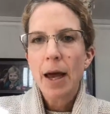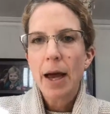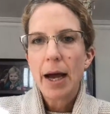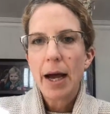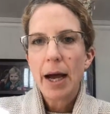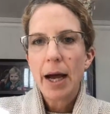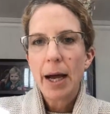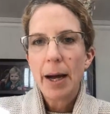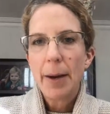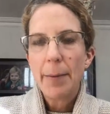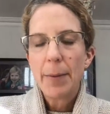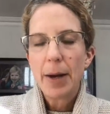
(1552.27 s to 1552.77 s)

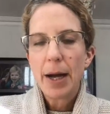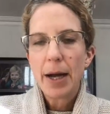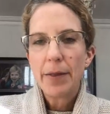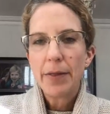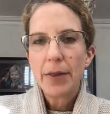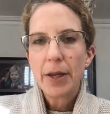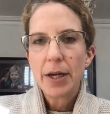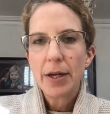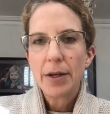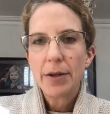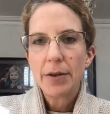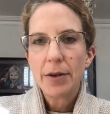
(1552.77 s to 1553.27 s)
And
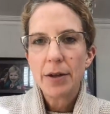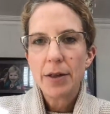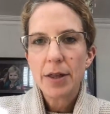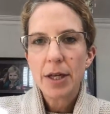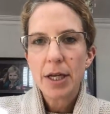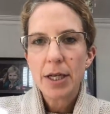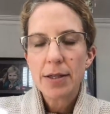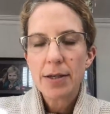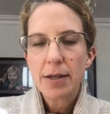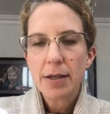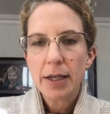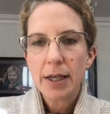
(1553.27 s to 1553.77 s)
then
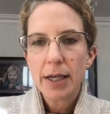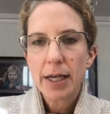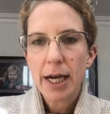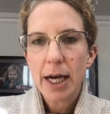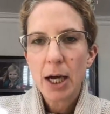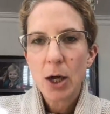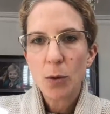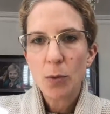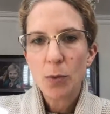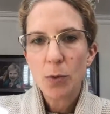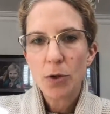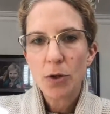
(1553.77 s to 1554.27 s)
things that can
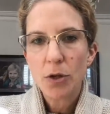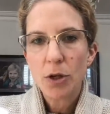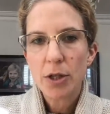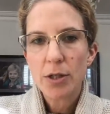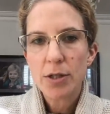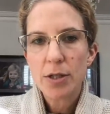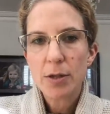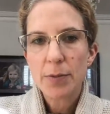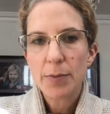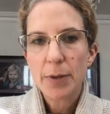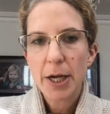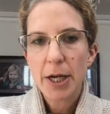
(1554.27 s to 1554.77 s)
help with
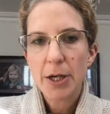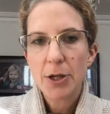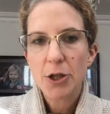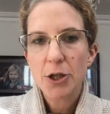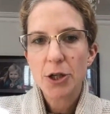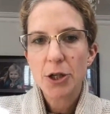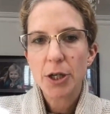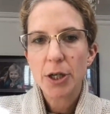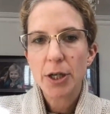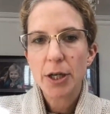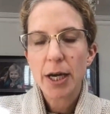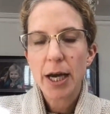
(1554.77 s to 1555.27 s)

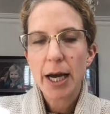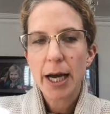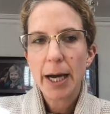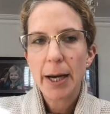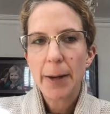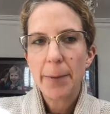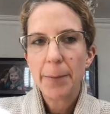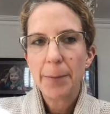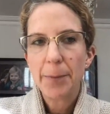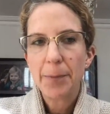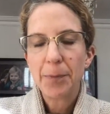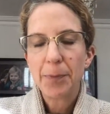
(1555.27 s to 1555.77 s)
constipation
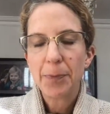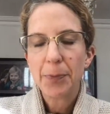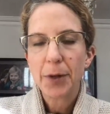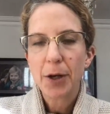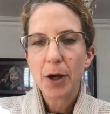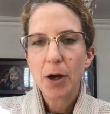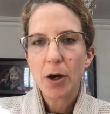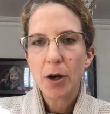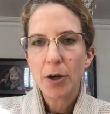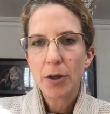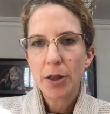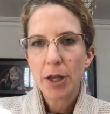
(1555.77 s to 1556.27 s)

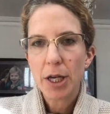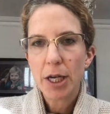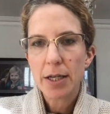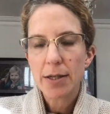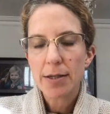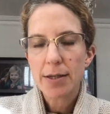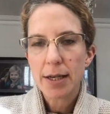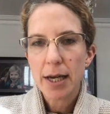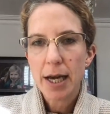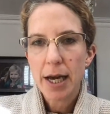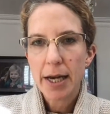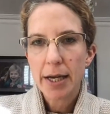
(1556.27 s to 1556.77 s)
are
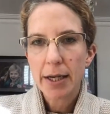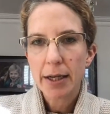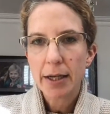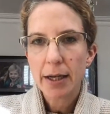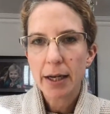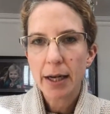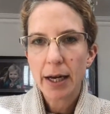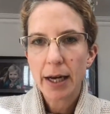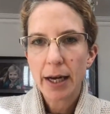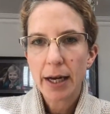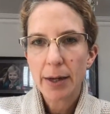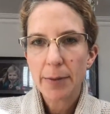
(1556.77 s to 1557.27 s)
things like
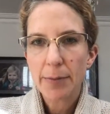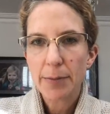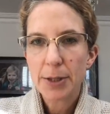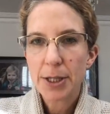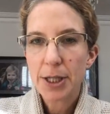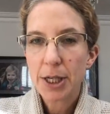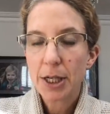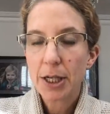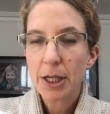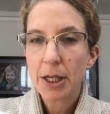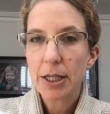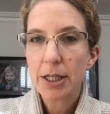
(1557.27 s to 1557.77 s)

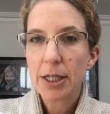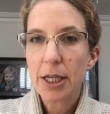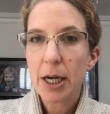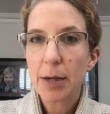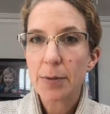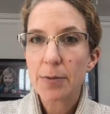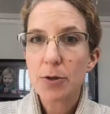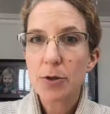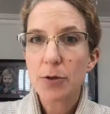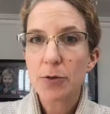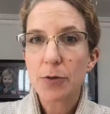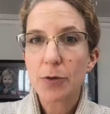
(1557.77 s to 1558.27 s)
particular
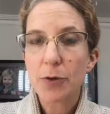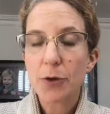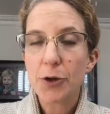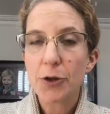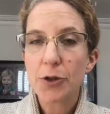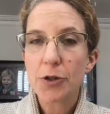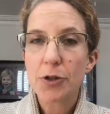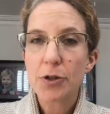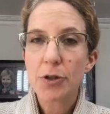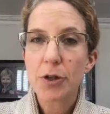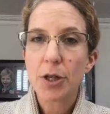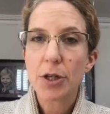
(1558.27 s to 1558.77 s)
types of
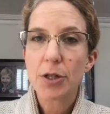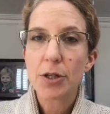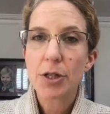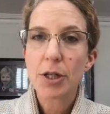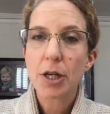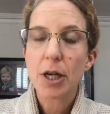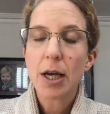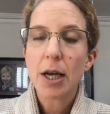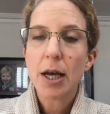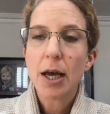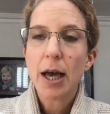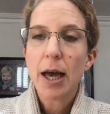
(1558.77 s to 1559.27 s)
fruits that
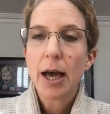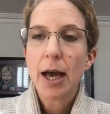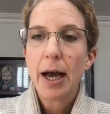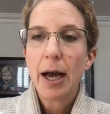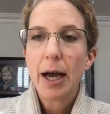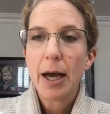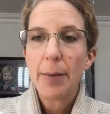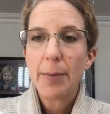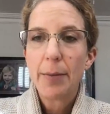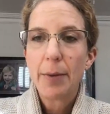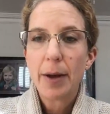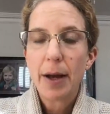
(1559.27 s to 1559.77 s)

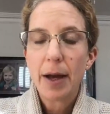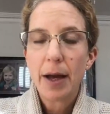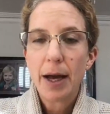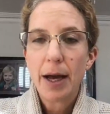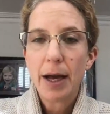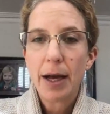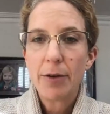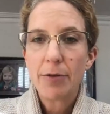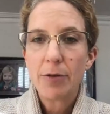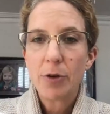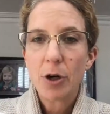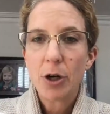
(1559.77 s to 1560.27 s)

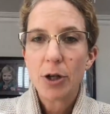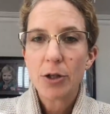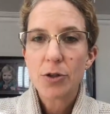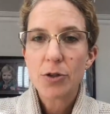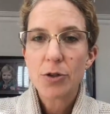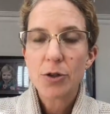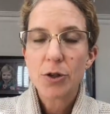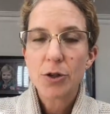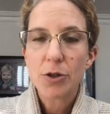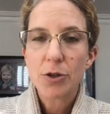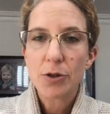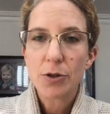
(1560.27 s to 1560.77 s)
have got
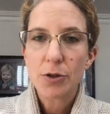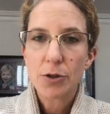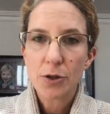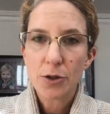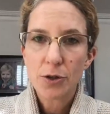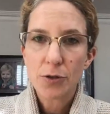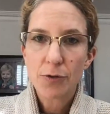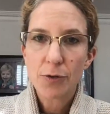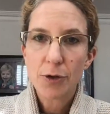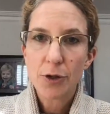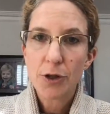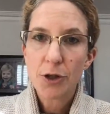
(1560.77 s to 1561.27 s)
certain
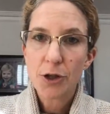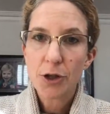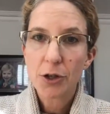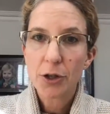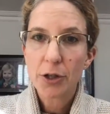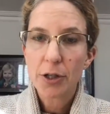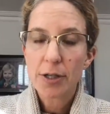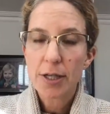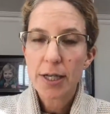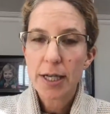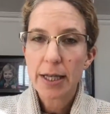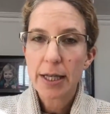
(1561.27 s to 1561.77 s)
fruit
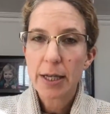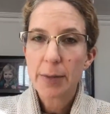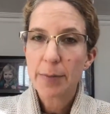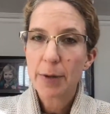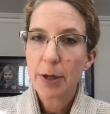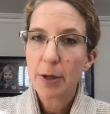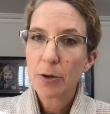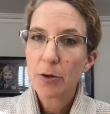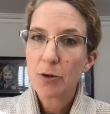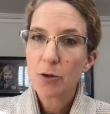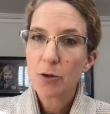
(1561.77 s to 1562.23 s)
sugars in them that